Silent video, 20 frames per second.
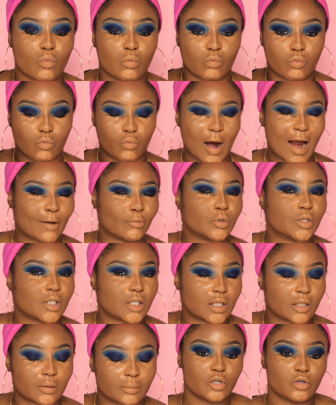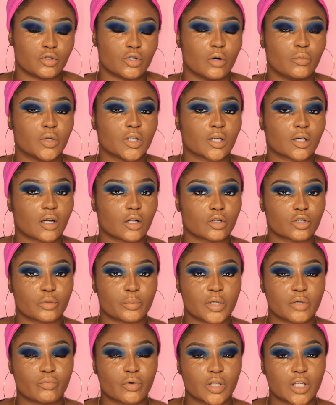rounded. You don't want the color to
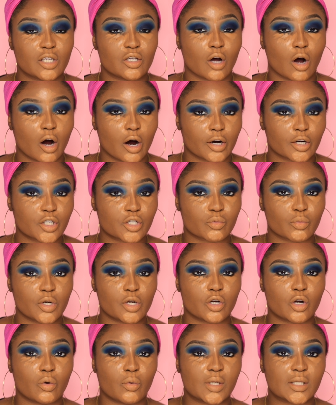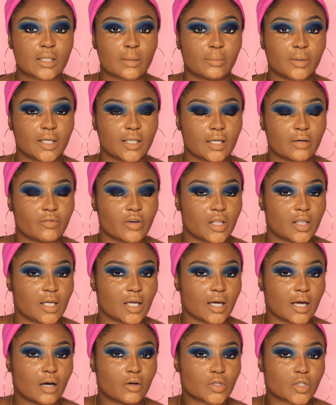be really harsh when you go in to blend
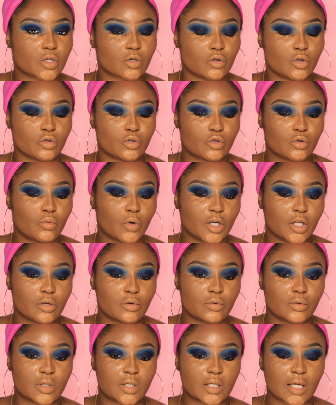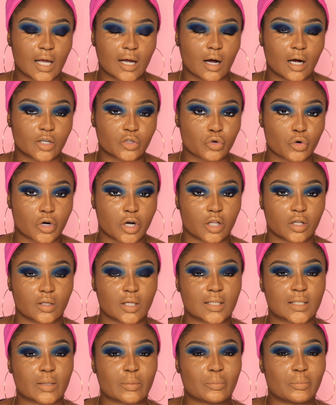everything out, so you do want to use a contour color
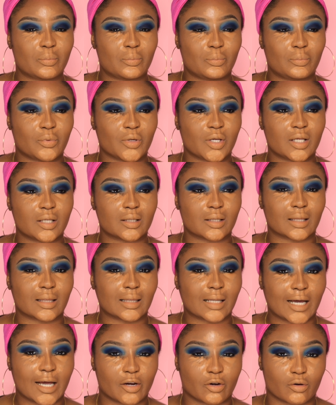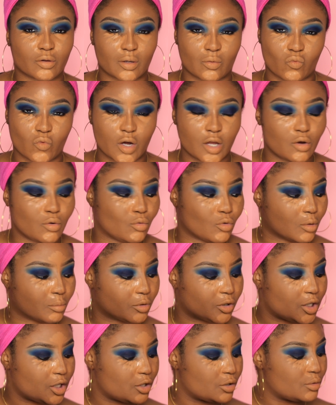that's a bit lighter than what you
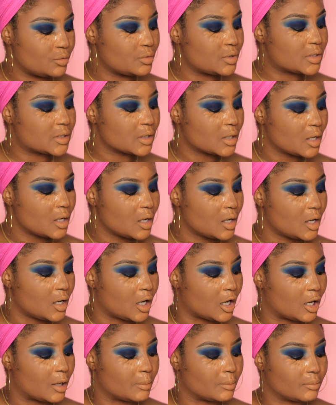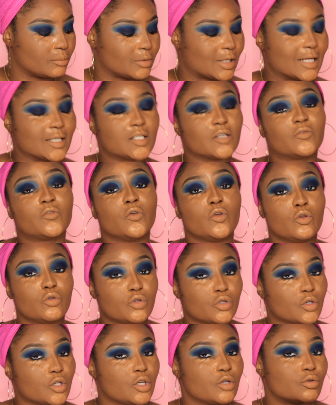normally use. That's if you
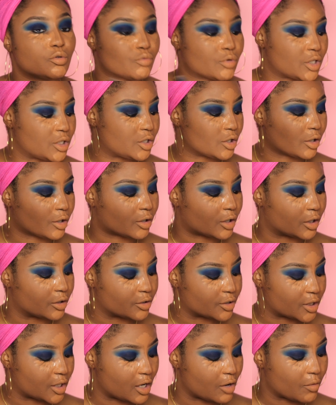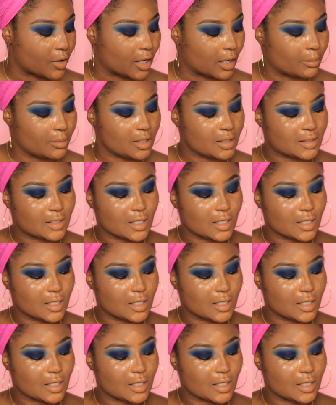usually use really dark colors anyway. I'm going to